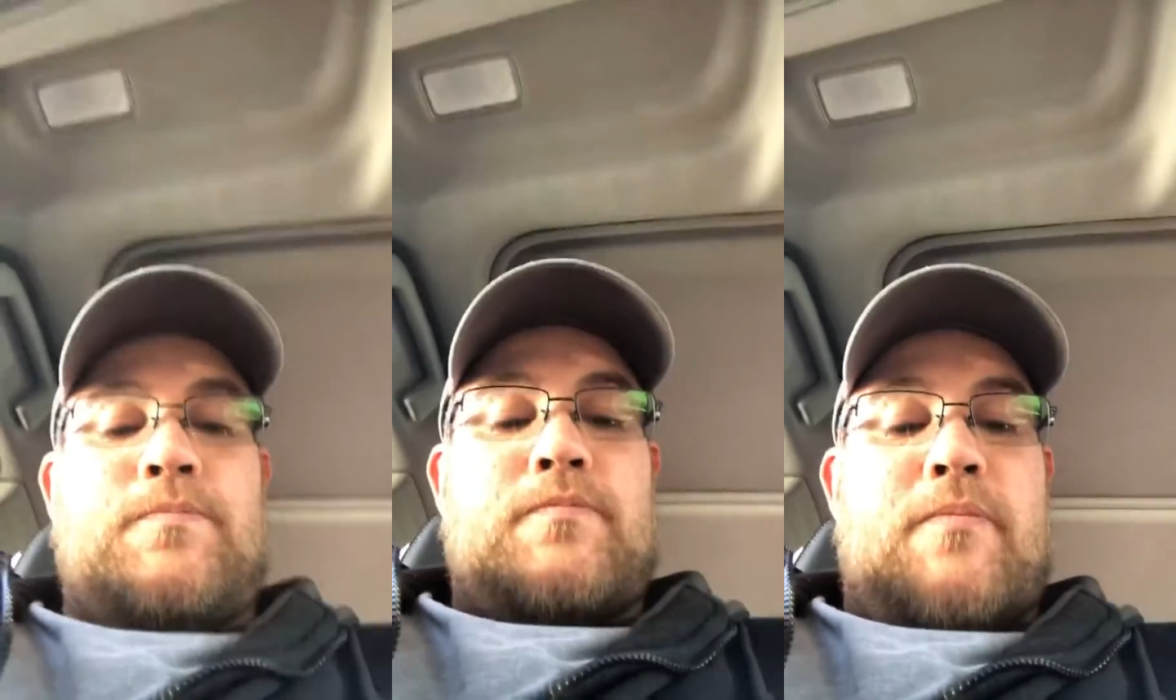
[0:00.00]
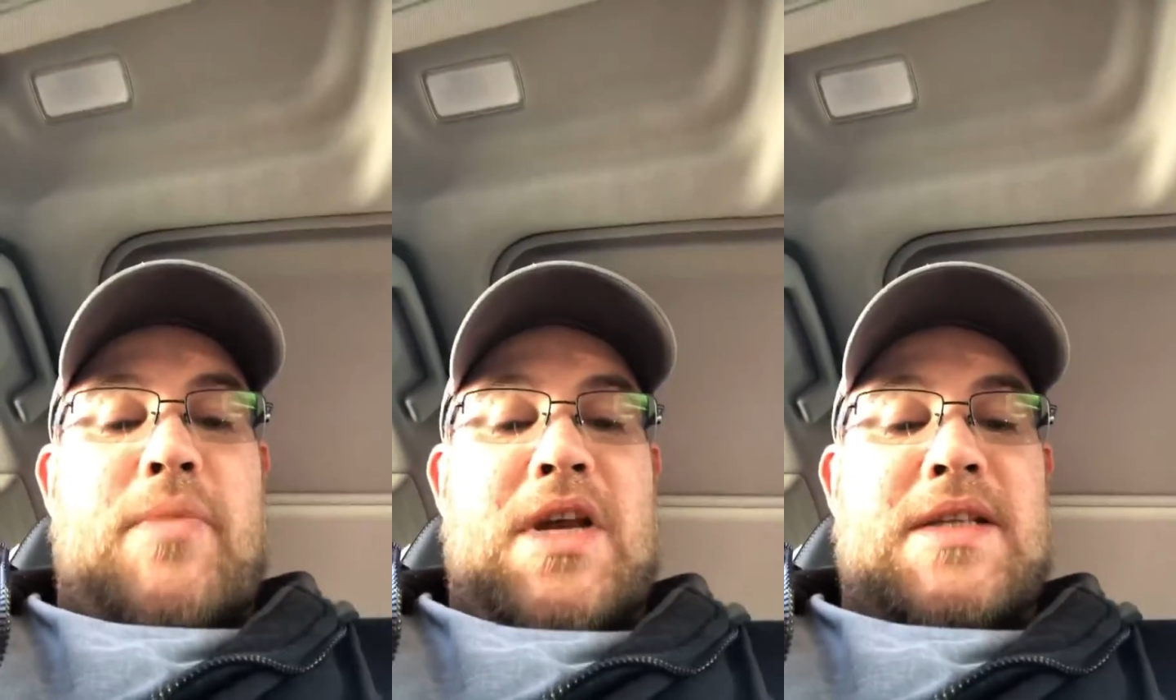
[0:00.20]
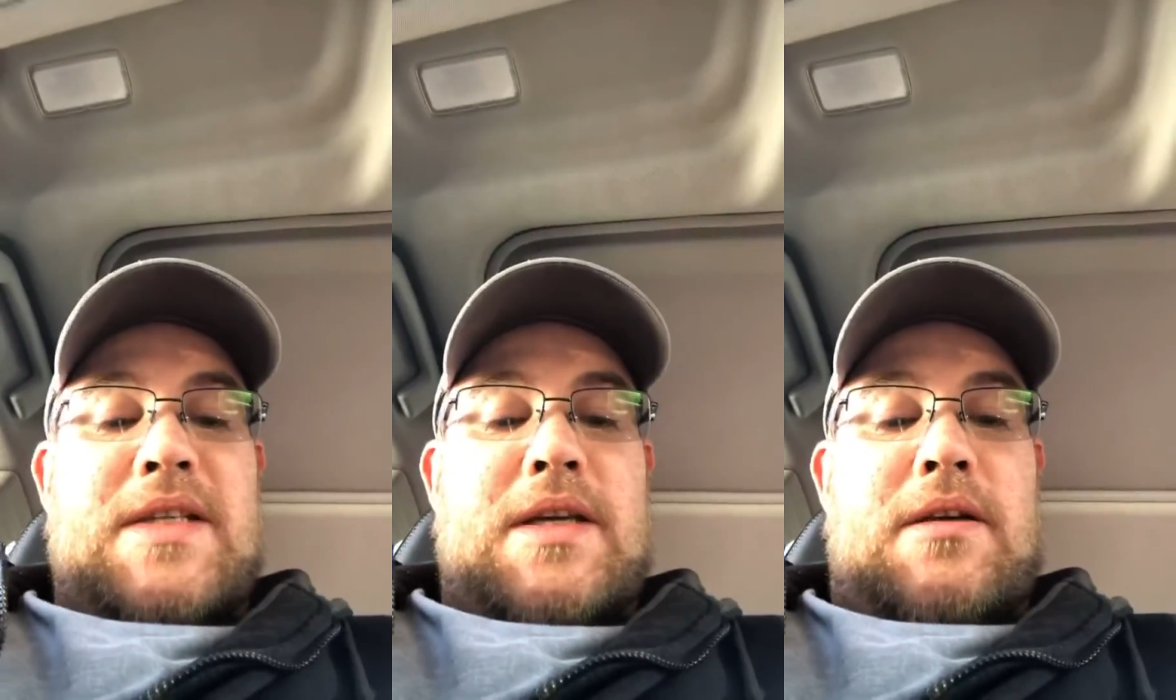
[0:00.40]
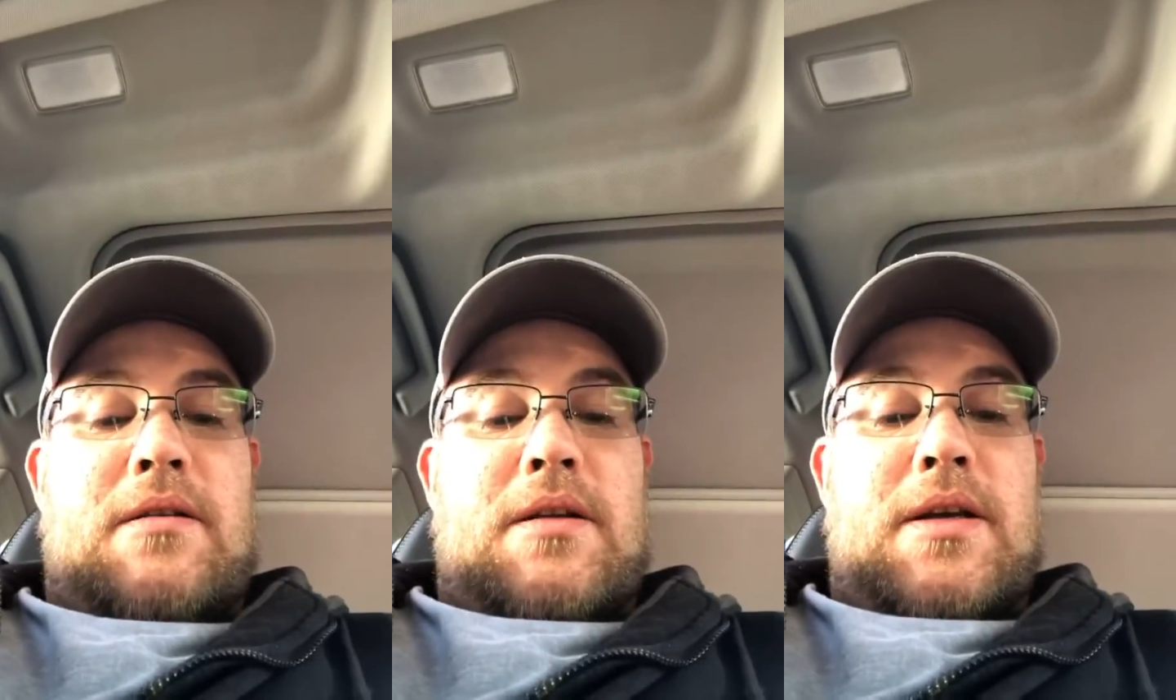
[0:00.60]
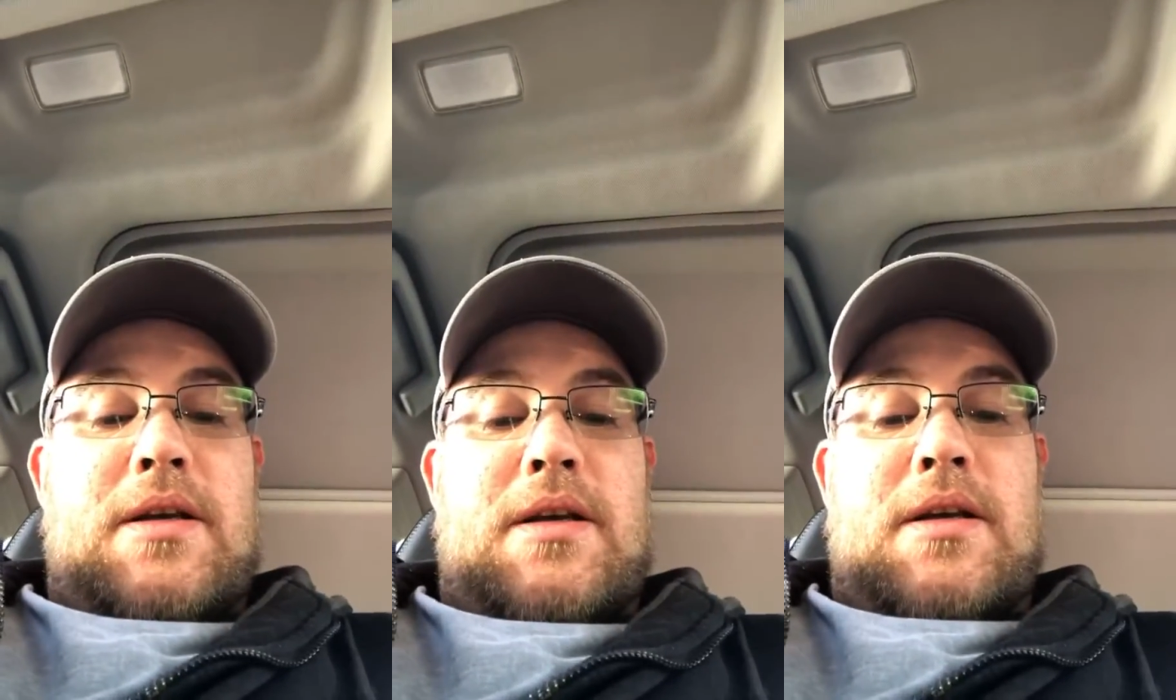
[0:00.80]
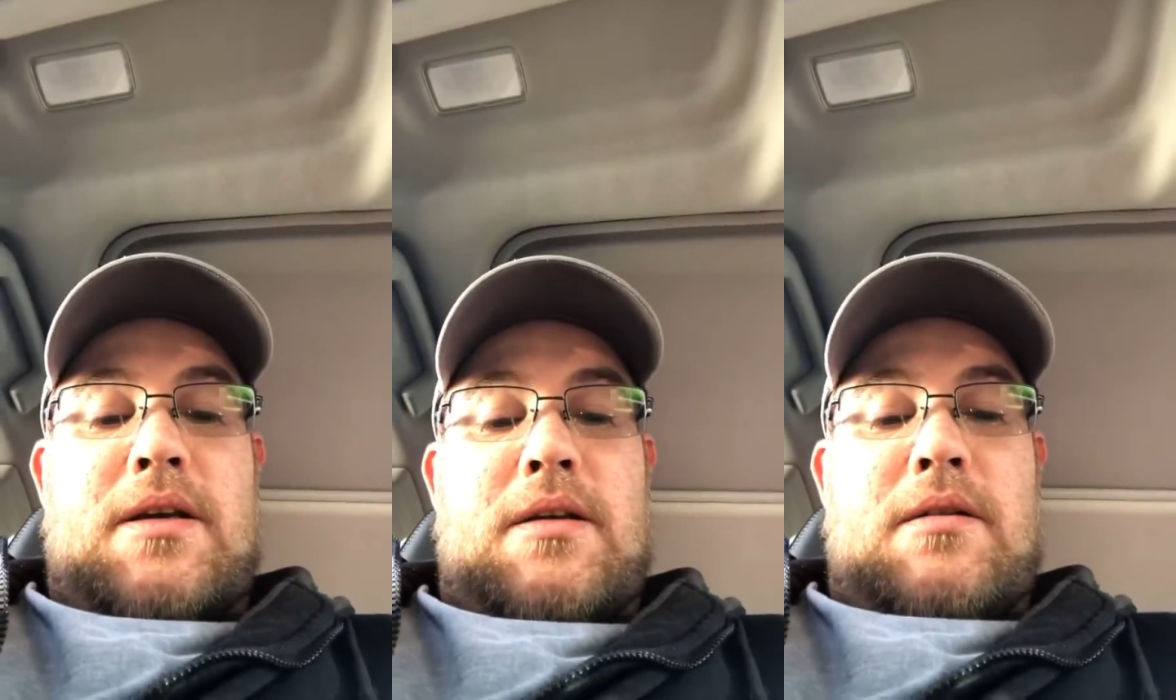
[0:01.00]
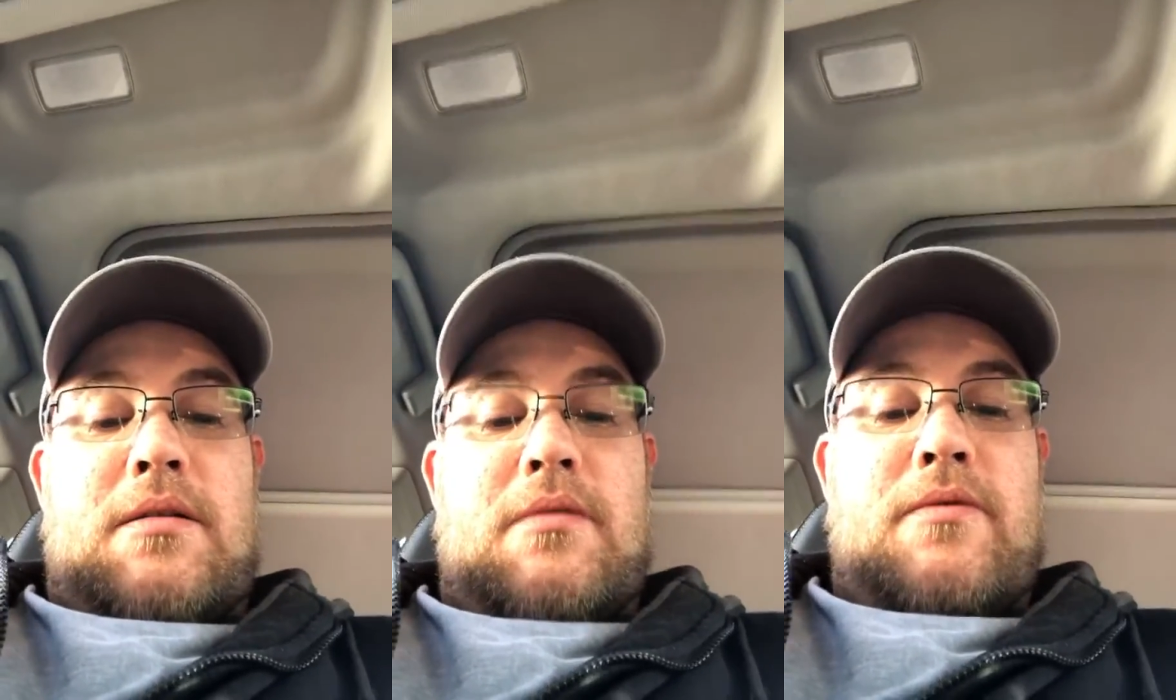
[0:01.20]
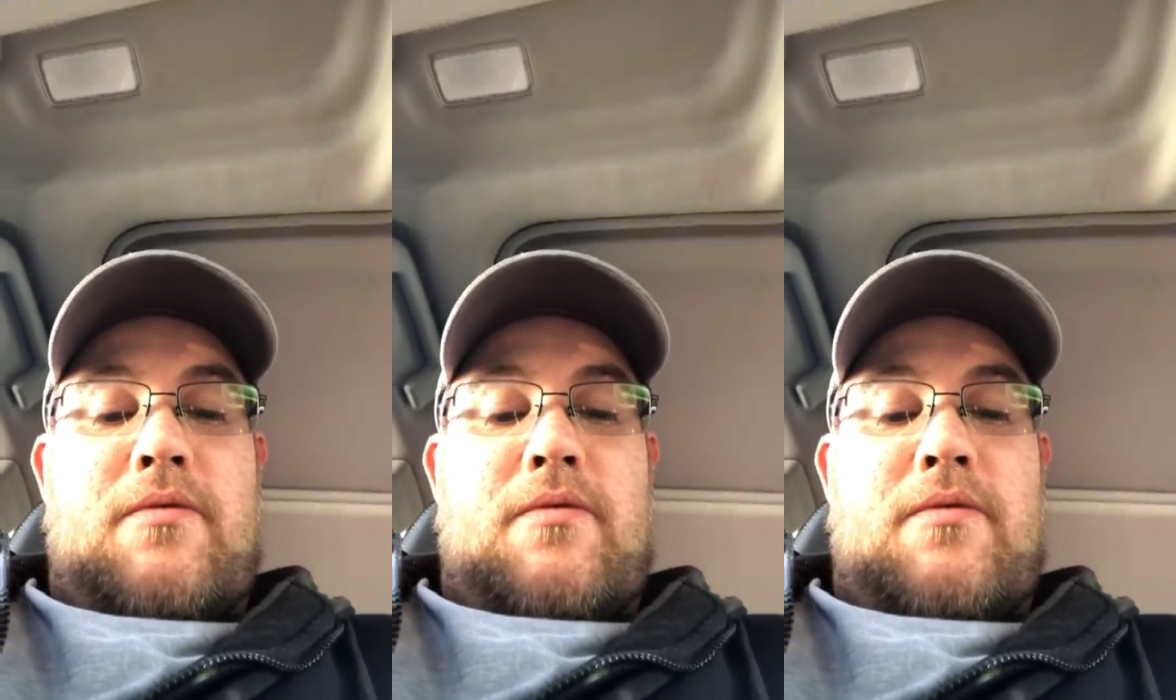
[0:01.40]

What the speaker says: Basically,